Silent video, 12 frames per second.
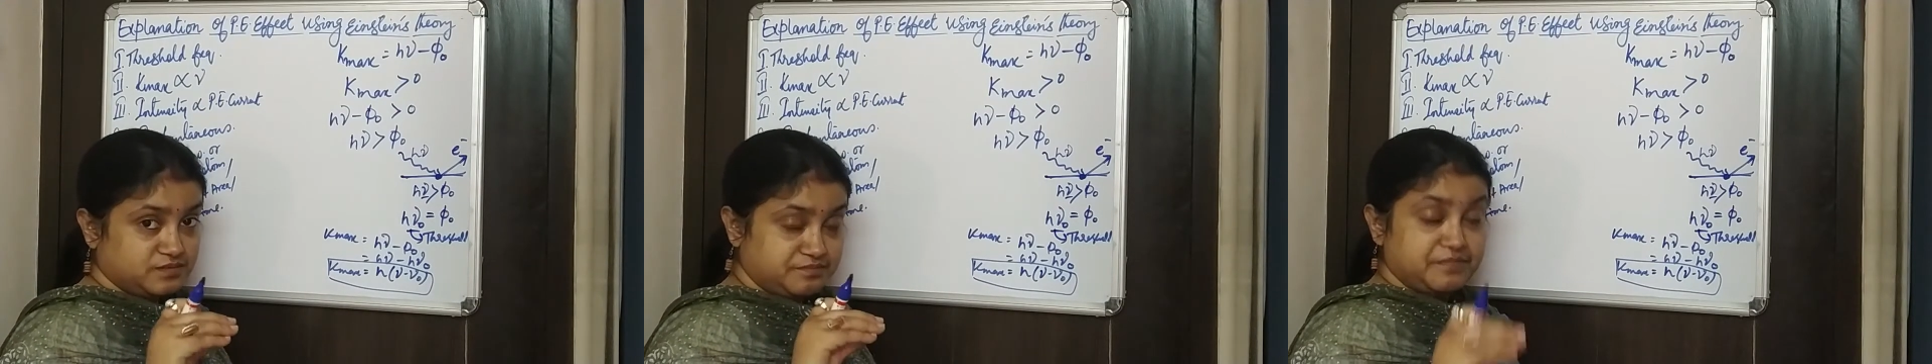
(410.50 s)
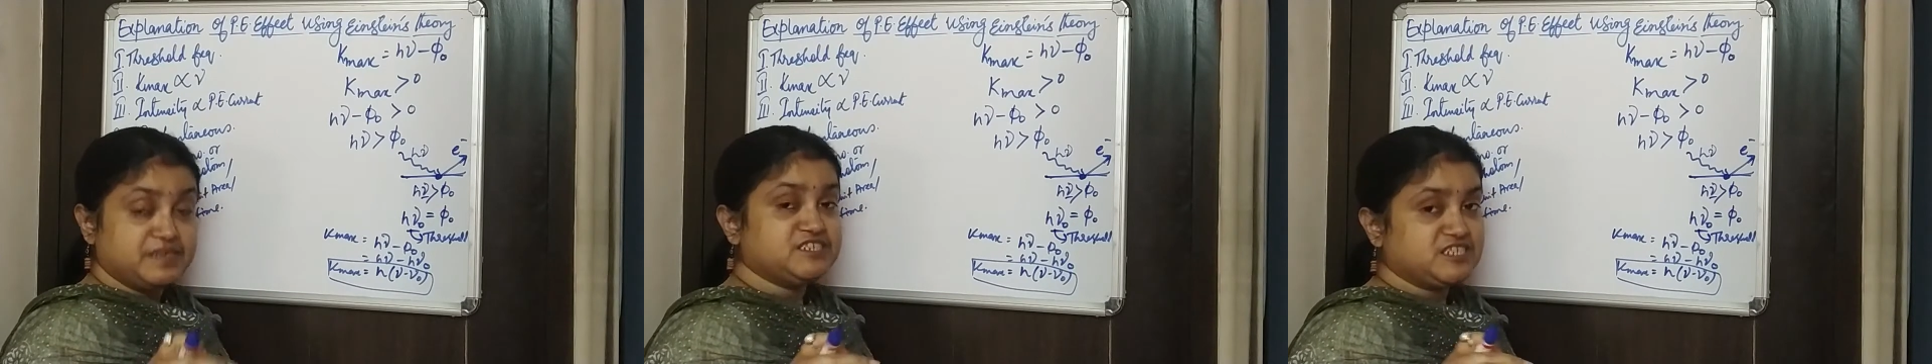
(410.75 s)

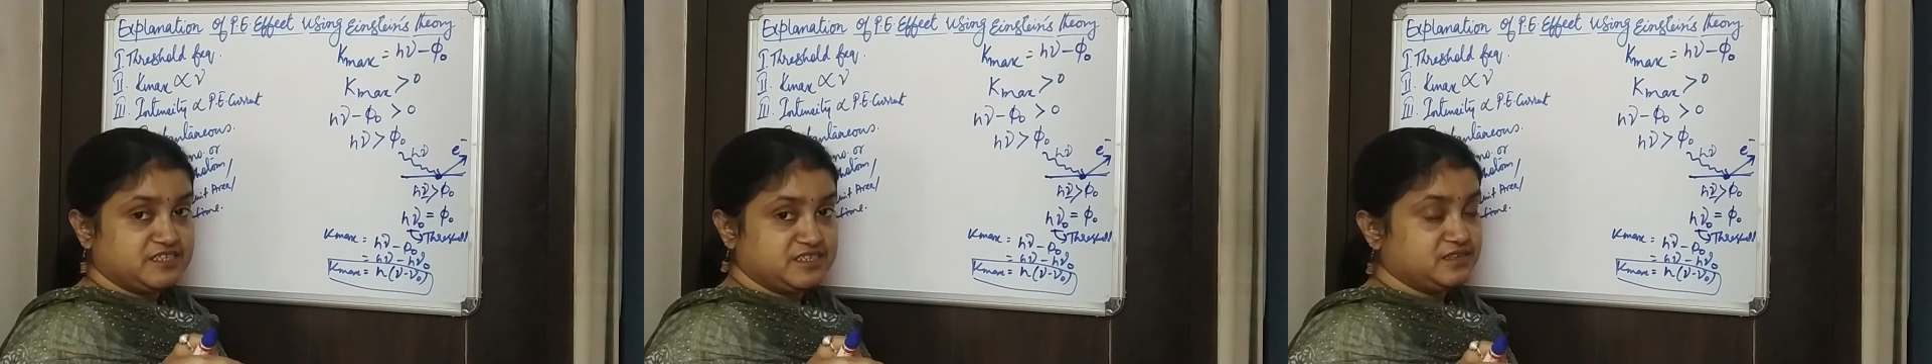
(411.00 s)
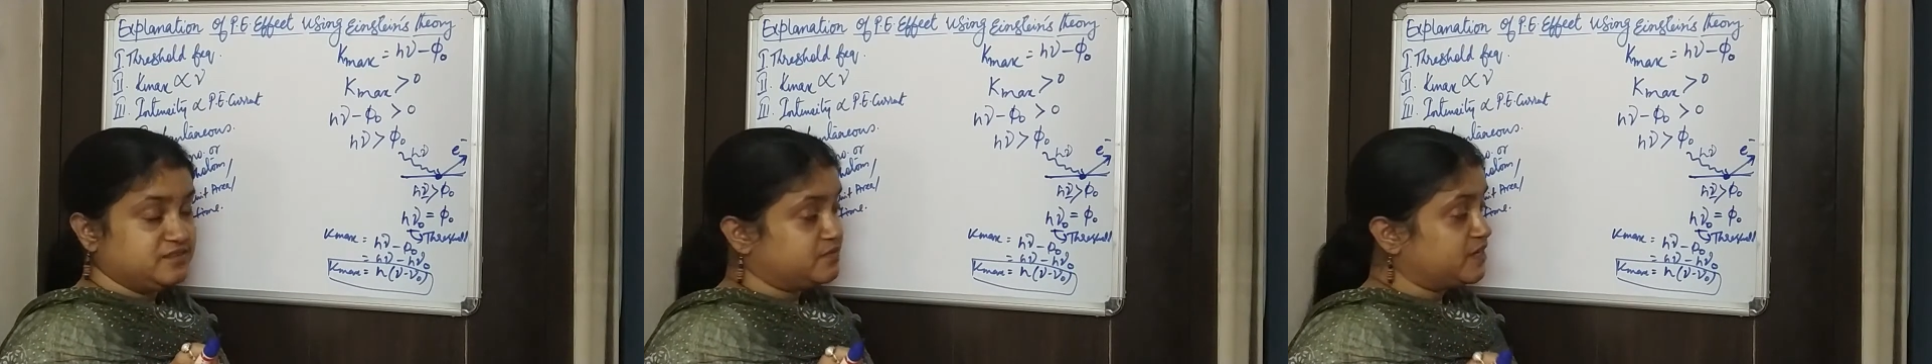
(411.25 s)
material,
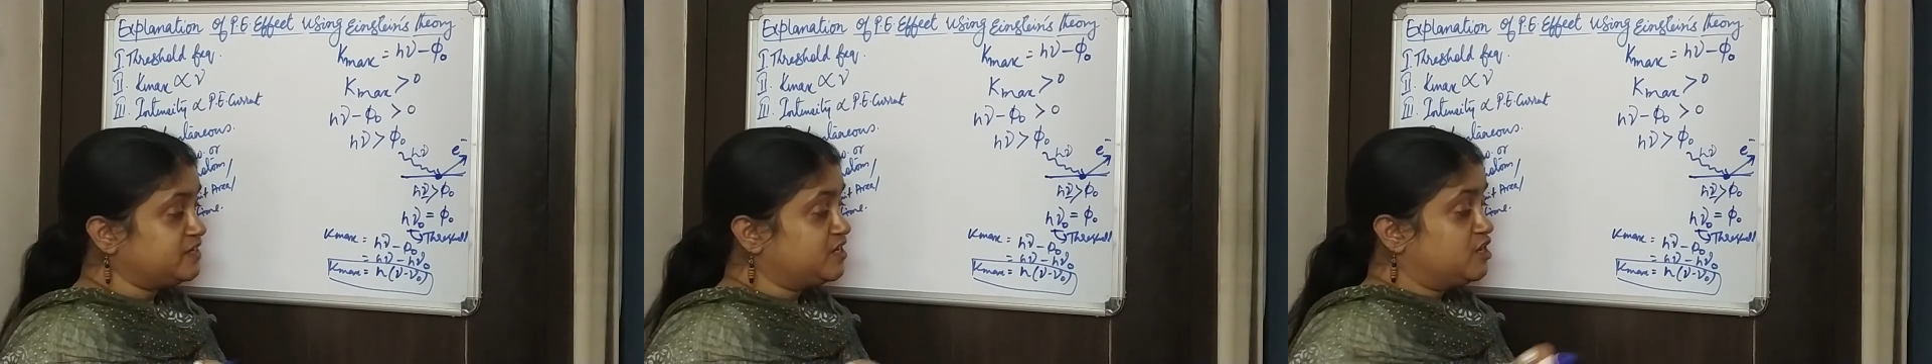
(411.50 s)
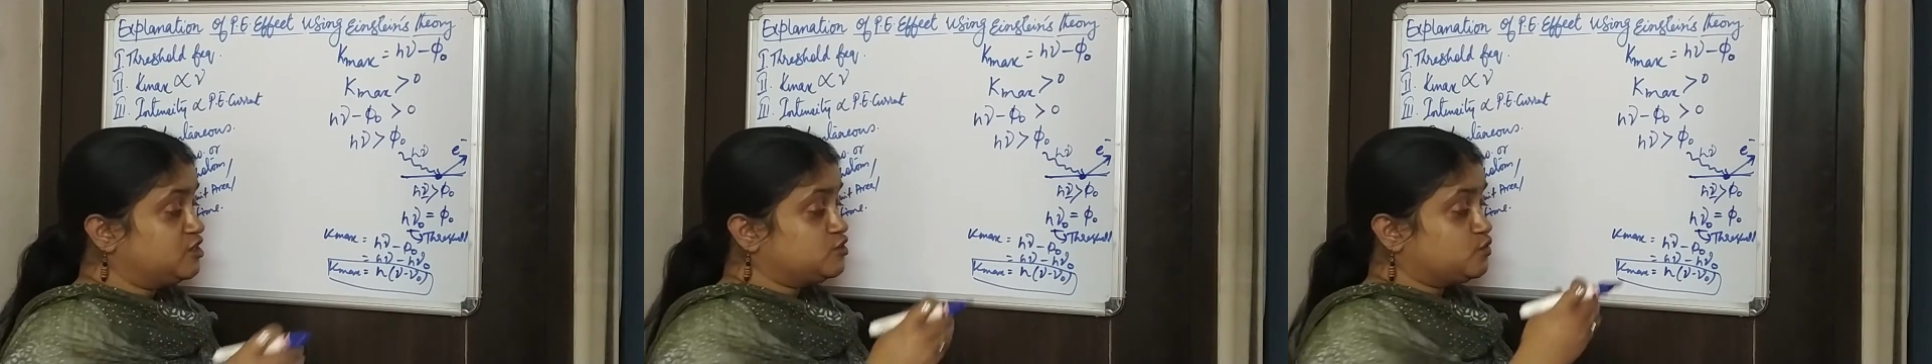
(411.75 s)
right?
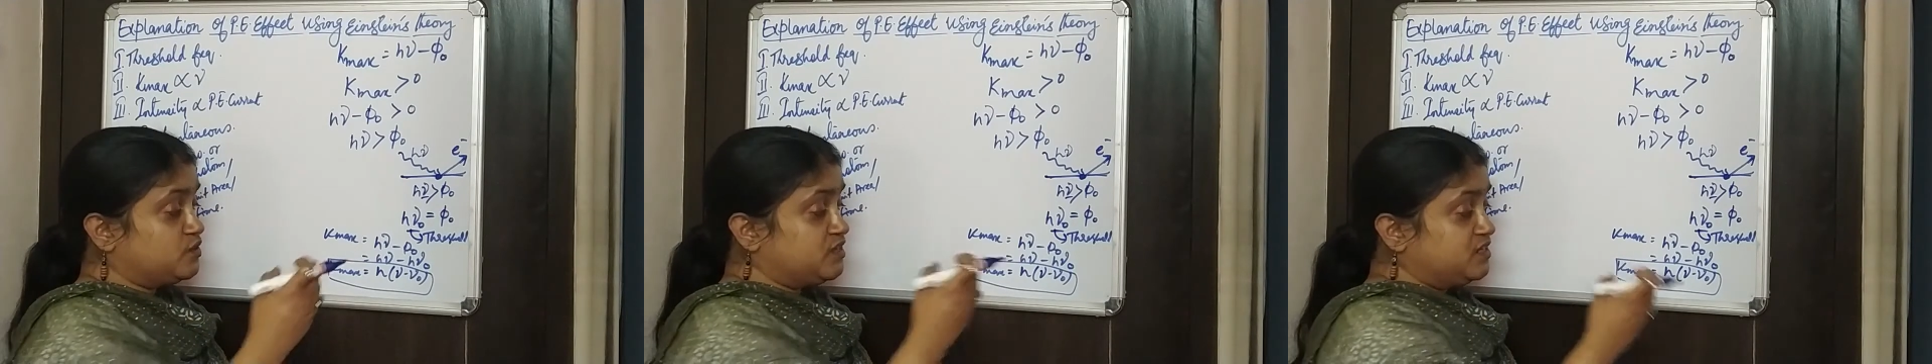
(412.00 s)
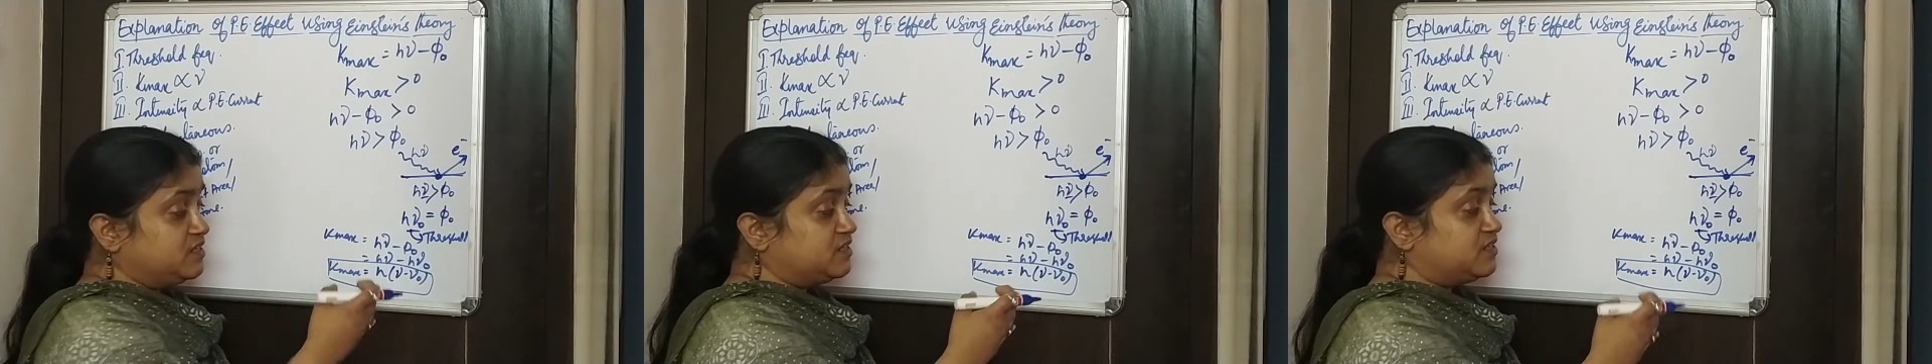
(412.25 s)
So
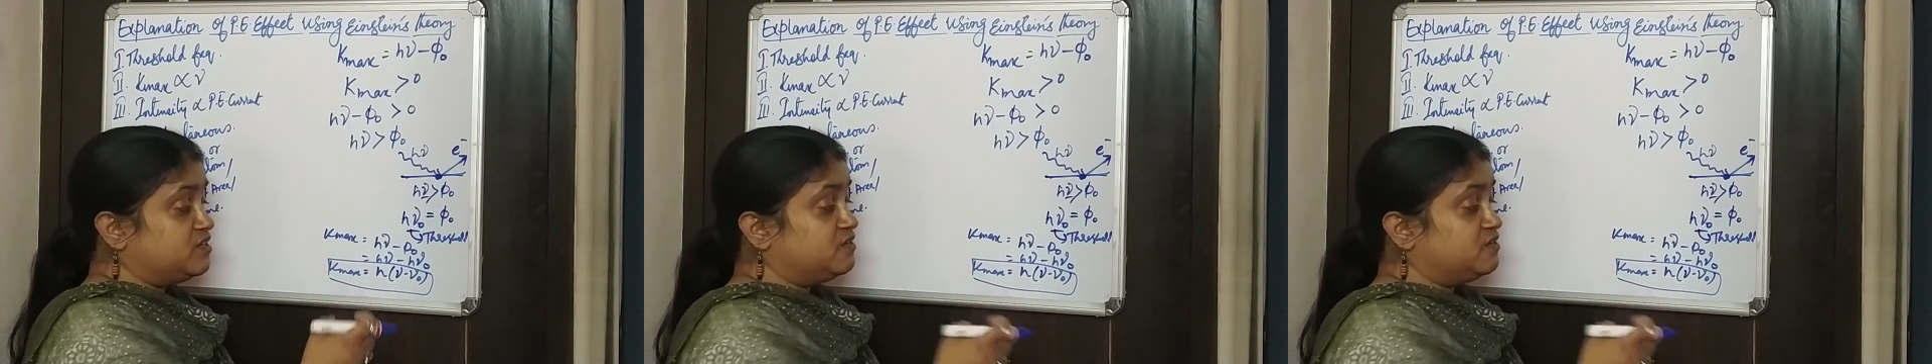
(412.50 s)
here